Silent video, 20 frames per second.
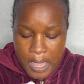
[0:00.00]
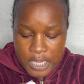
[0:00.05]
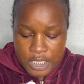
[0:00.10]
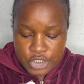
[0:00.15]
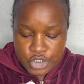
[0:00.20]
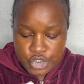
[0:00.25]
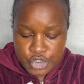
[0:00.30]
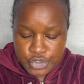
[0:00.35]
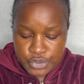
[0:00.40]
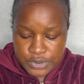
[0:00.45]

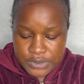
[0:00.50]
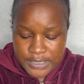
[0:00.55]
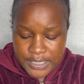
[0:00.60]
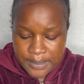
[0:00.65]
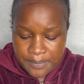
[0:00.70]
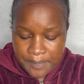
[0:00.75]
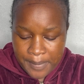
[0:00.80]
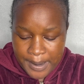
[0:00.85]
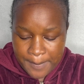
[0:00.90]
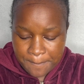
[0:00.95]
True Skin
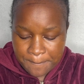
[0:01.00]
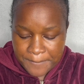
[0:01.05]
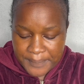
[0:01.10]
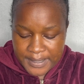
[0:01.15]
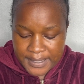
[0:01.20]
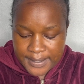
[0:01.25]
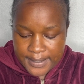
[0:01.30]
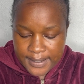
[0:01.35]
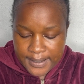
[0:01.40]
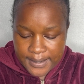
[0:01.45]
But
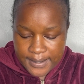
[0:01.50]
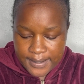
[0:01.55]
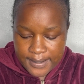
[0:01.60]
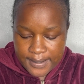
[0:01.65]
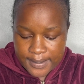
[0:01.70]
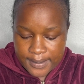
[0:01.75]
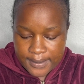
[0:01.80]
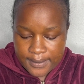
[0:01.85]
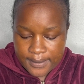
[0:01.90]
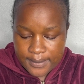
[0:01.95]

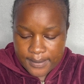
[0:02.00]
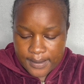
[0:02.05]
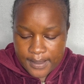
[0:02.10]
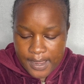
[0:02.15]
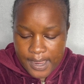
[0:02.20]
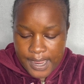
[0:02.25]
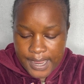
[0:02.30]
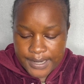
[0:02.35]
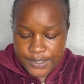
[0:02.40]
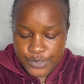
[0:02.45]
Better
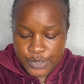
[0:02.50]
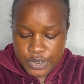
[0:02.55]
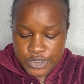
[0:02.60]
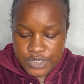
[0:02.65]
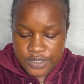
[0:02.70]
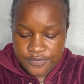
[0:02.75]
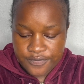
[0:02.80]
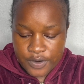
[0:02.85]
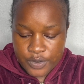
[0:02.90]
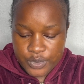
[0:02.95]

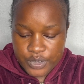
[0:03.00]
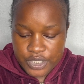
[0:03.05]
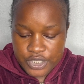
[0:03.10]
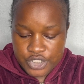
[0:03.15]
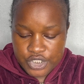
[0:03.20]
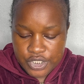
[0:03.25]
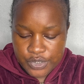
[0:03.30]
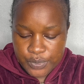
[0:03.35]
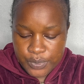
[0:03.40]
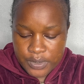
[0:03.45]
Hydrating
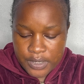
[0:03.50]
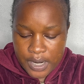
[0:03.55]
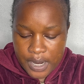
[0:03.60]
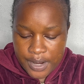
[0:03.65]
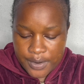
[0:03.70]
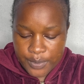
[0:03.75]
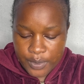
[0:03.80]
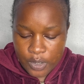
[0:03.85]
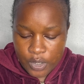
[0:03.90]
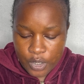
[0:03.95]
Foundation with
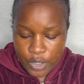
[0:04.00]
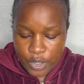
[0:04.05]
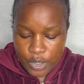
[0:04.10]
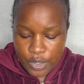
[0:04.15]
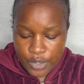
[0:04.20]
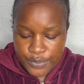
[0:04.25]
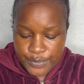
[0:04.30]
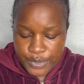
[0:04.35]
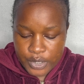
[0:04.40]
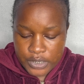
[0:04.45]

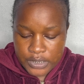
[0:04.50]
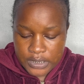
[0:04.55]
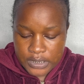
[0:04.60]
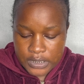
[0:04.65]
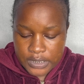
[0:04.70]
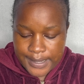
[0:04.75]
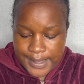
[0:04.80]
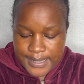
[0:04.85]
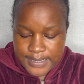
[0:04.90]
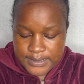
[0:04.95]

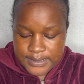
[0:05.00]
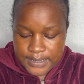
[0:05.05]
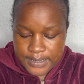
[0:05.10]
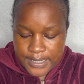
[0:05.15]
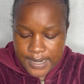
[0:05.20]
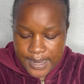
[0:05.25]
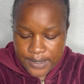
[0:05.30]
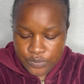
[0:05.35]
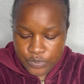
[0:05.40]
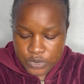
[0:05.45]
hyaluronic acid
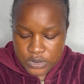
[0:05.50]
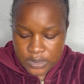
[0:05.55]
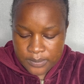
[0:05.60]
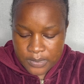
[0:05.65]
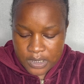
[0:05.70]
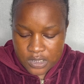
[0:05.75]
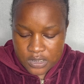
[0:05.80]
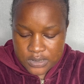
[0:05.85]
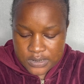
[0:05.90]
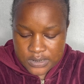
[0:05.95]
and
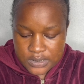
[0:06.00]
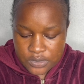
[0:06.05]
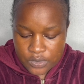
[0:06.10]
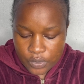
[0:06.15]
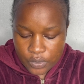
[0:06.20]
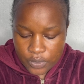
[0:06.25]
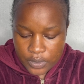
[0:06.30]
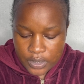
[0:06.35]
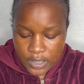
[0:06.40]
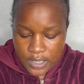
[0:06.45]
watermelon seed
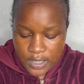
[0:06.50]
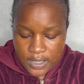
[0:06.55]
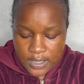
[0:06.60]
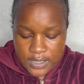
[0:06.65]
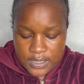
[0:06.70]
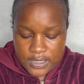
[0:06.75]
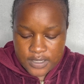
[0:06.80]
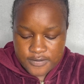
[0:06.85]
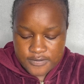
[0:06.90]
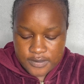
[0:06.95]
oil.
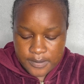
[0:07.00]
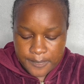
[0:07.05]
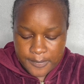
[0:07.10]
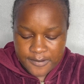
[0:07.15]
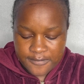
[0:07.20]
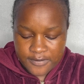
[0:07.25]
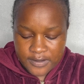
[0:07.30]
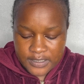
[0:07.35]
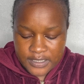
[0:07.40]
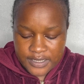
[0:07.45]
Leaves a
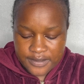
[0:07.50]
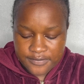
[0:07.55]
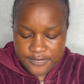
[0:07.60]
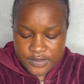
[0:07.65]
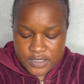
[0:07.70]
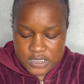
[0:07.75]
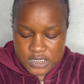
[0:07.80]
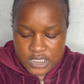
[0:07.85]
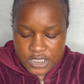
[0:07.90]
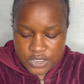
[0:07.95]
perfectly
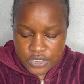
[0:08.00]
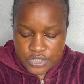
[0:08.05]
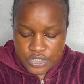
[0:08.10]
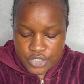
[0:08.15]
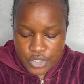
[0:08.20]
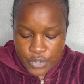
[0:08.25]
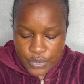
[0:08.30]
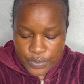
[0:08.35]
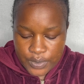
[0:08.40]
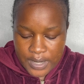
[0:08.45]
even skin
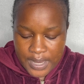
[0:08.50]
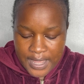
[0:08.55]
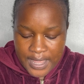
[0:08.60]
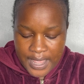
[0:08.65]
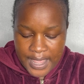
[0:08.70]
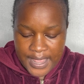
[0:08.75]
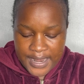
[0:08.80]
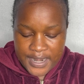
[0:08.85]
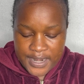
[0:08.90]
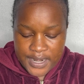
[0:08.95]
tone
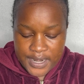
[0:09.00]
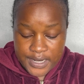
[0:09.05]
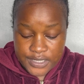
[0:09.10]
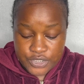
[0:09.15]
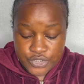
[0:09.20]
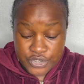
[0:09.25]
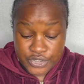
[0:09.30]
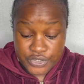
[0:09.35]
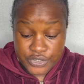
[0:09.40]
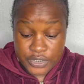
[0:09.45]
and
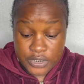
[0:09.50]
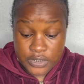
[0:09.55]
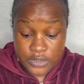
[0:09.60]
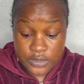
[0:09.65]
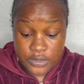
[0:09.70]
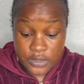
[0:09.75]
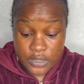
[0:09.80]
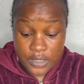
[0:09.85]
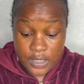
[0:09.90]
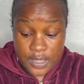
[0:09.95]

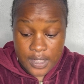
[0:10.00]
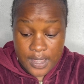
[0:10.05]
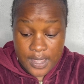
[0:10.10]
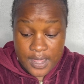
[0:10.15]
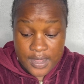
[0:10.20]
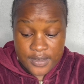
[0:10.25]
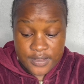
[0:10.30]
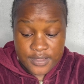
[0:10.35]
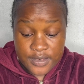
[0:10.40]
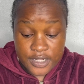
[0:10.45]
natural
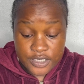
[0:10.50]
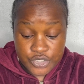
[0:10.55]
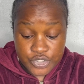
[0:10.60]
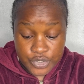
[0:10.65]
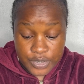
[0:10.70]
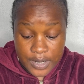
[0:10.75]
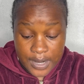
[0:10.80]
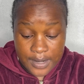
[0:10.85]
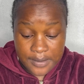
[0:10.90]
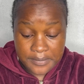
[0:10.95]

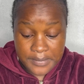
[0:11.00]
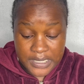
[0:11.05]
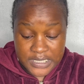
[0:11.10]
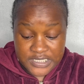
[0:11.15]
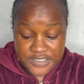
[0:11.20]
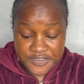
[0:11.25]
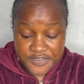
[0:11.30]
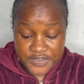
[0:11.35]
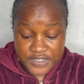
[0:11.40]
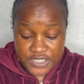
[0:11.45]
matte
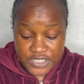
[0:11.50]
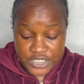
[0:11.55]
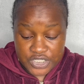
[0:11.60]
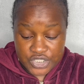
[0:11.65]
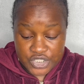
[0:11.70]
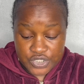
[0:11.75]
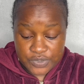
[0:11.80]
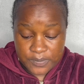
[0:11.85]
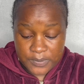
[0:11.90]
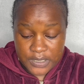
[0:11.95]

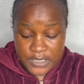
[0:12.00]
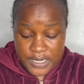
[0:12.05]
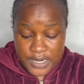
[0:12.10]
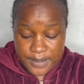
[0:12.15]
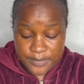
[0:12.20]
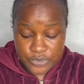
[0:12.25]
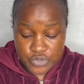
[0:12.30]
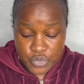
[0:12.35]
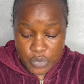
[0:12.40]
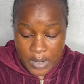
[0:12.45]
finish. Medium
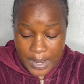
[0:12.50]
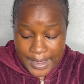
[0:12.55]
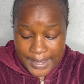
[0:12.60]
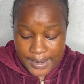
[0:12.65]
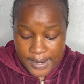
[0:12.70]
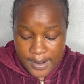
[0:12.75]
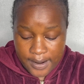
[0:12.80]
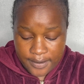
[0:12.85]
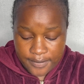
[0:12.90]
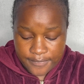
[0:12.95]
to high
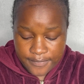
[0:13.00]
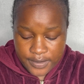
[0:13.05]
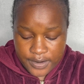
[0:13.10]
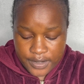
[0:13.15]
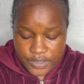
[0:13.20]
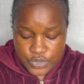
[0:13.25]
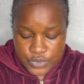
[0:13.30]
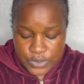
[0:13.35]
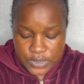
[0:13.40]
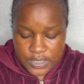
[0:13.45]

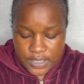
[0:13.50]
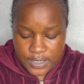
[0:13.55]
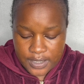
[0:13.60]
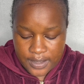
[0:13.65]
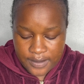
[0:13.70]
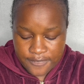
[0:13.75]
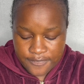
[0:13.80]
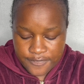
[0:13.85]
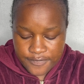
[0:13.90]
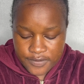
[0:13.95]
coverage with a
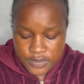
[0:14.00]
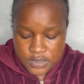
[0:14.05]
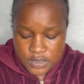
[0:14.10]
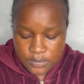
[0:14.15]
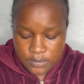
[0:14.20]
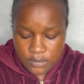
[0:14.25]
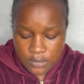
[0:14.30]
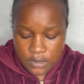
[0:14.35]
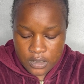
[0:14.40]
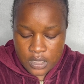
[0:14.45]

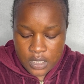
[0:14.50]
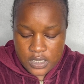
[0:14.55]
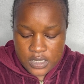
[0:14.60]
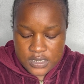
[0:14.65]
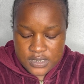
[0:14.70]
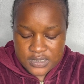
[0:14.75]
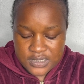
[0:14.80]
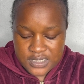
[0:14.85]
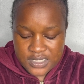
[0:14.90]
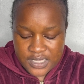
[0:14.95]
comfortable
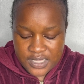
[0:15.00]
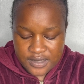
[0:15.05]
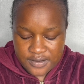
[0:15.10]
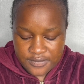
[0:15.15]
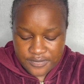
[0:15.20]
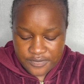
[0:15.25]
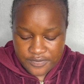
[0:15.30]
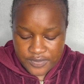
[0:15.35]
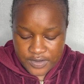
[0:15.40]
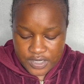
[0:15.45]
skin
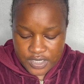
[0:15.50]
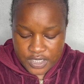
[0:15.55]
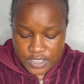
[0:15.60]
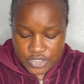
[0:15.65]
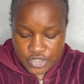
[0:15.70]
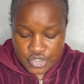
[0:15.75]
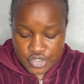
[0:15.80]
feeling.